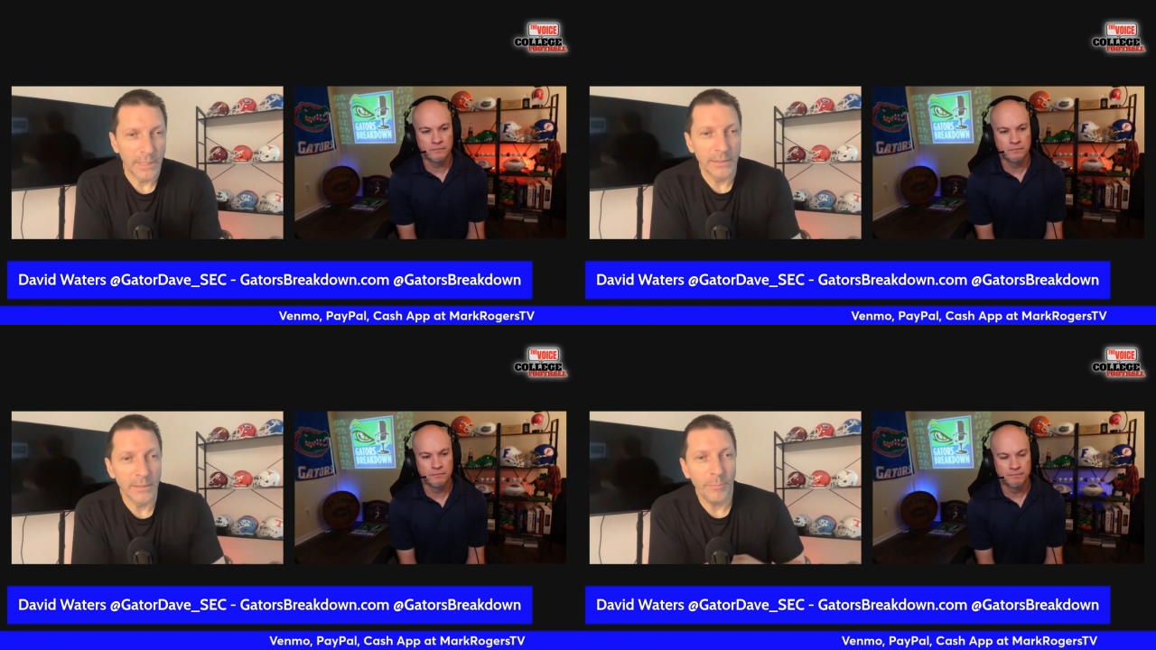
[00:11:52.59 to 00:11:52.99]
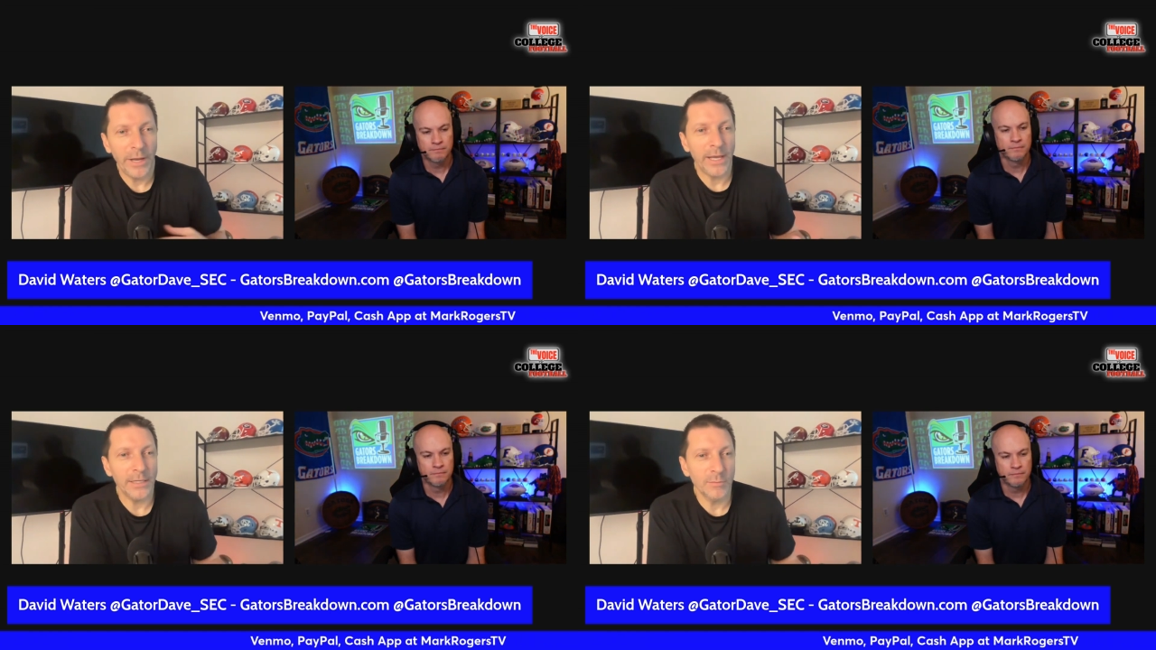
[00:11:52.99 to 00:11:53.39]
Speaker 1: In the
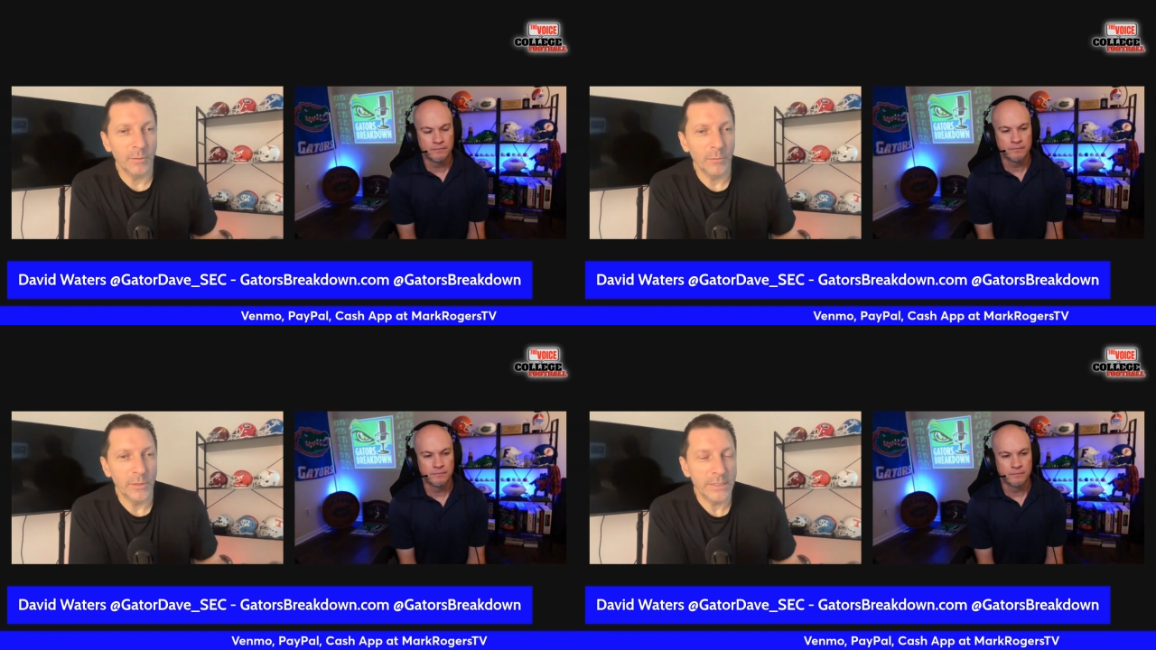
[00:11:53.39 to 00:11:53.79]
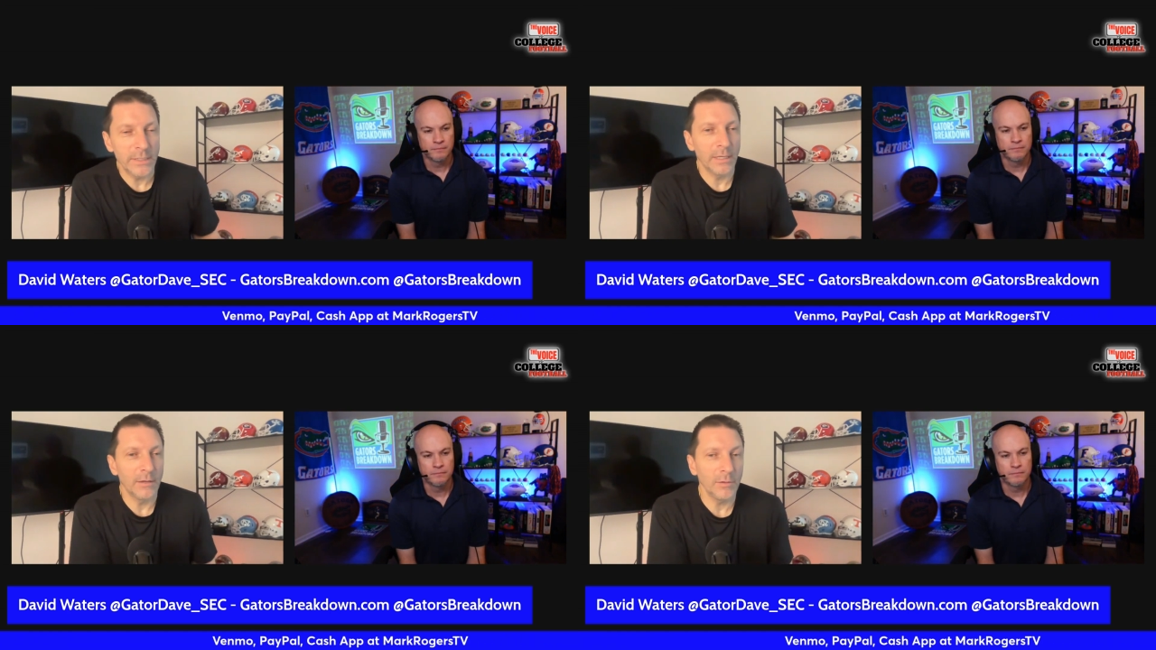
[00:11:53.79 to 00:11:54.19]
past, we would have
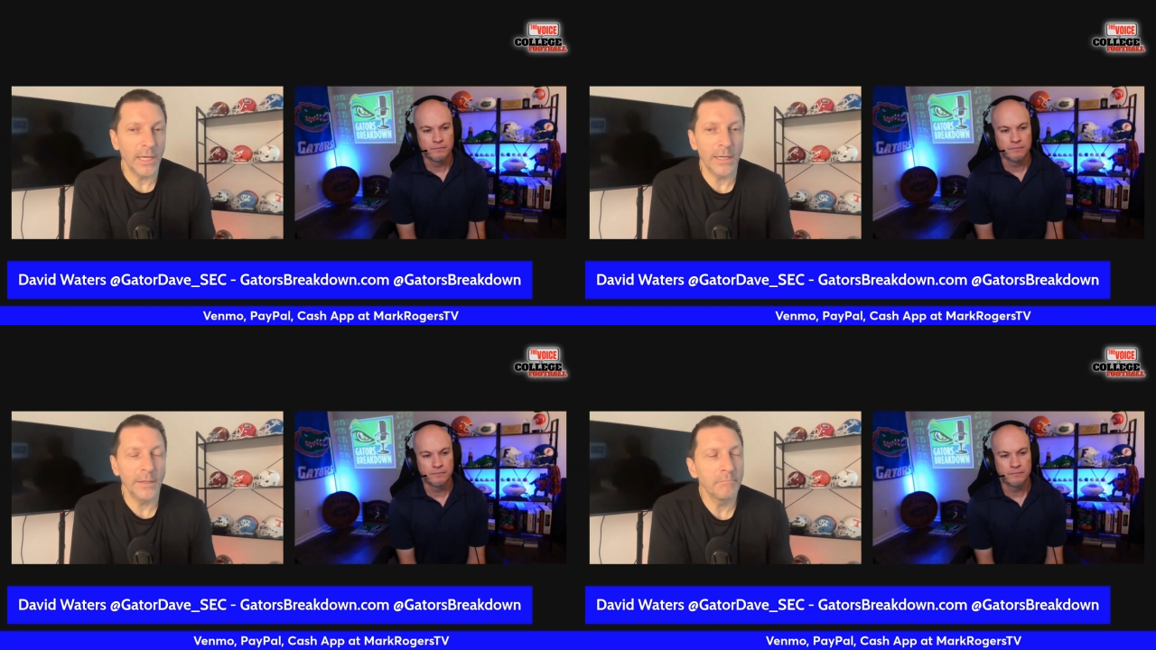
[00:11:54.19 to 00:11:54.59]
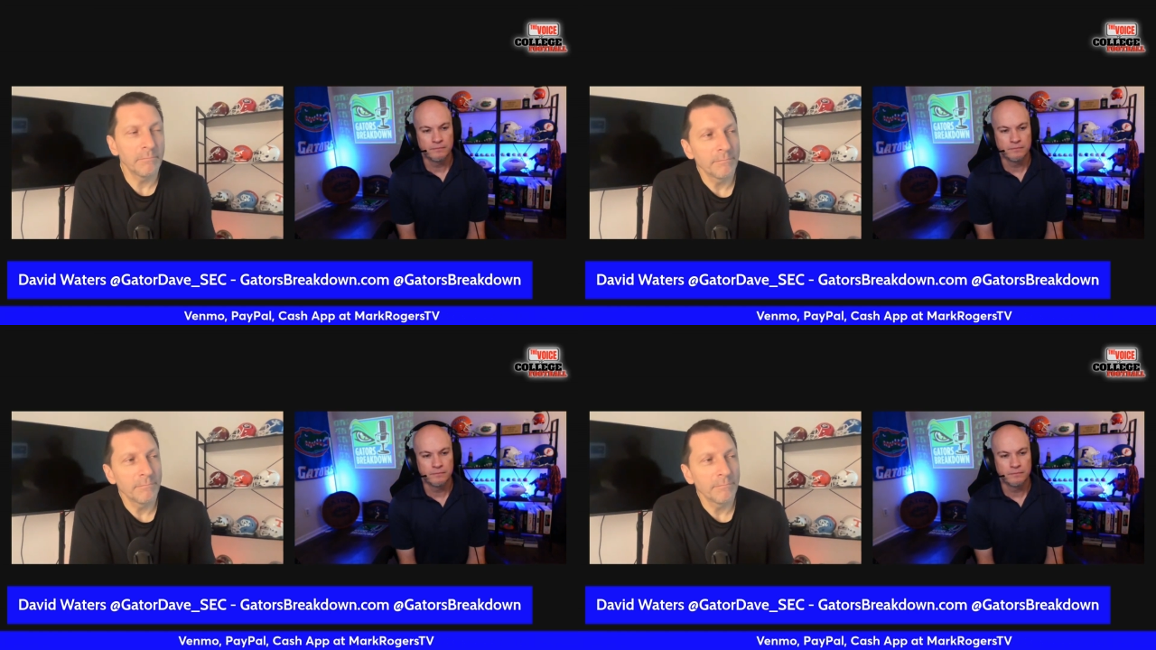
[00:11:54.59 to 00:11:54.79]
said, okay,